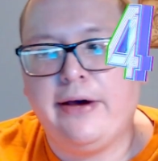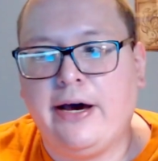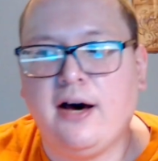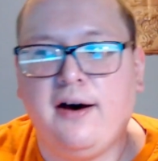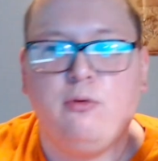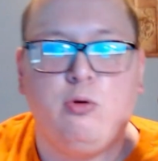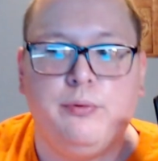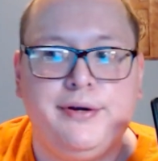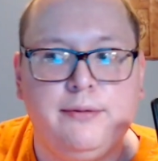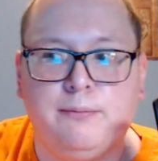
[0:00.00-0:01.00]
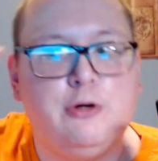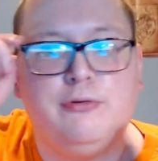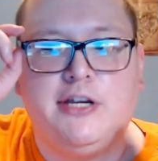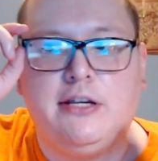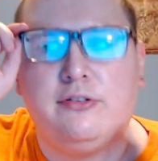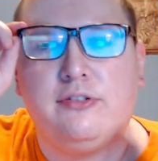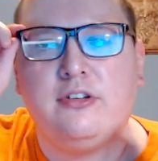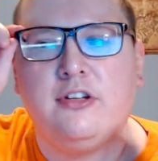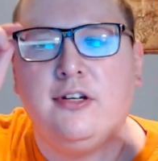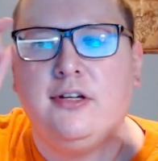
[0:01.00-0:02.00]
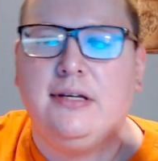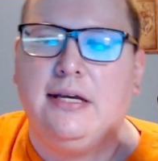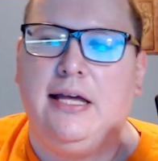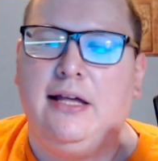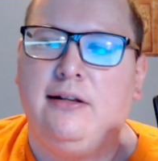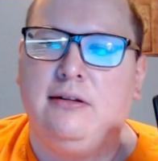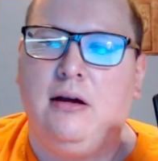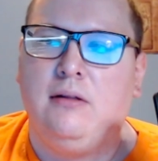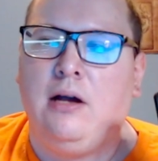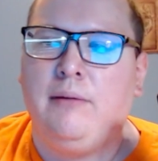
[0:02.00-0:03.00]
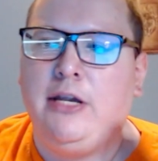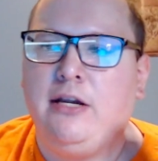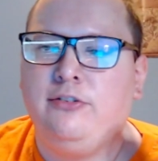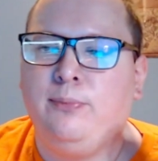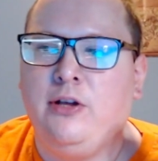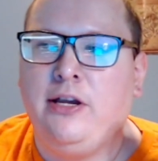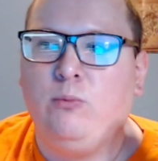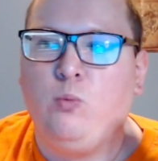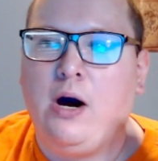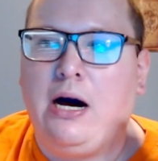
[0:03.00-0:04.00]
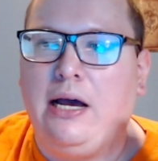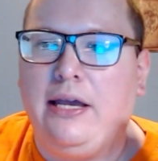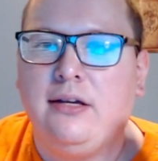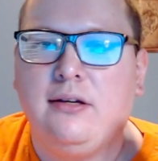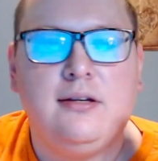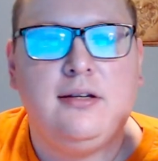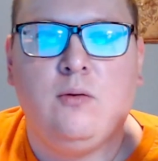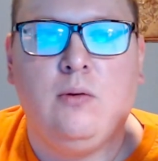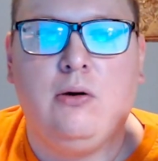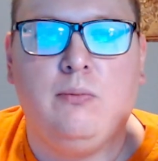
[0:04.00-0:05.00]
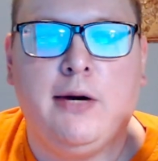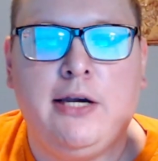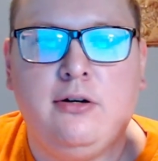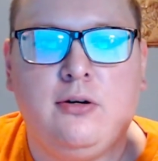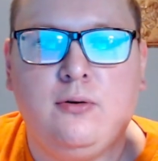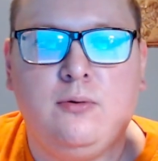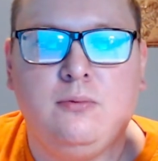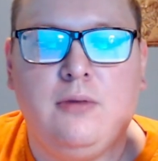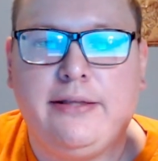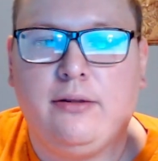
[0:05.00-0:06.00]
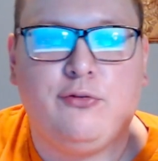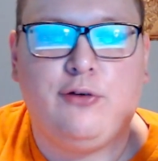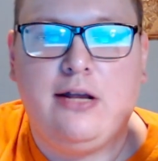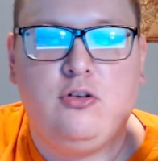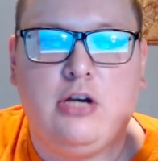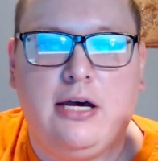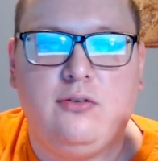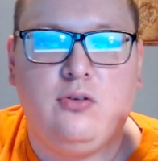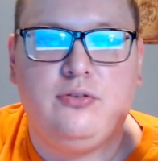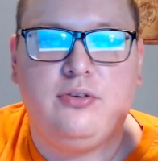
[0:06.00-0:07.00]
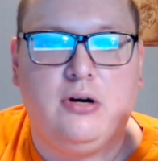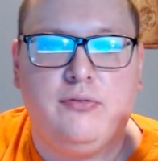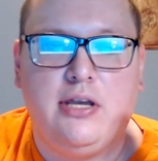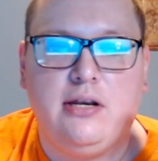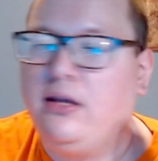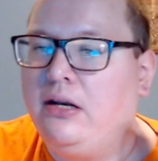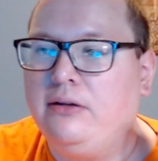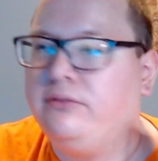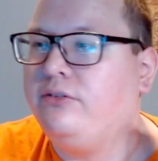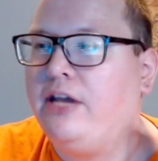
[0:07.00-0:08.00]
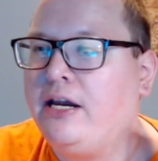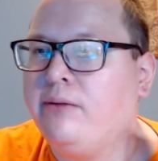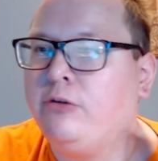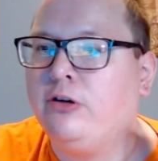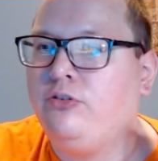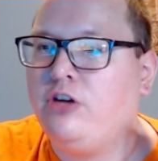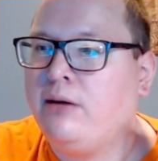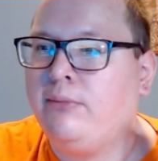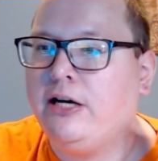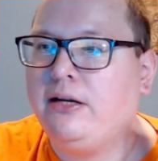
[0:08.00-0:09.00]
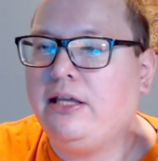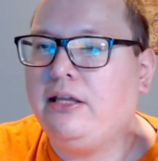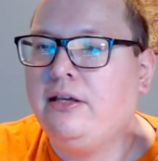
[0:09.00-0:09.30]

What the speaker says: Halloween movies, and let me explain why. Well, Michael, like, the franchise itself, they did a damn good job on it.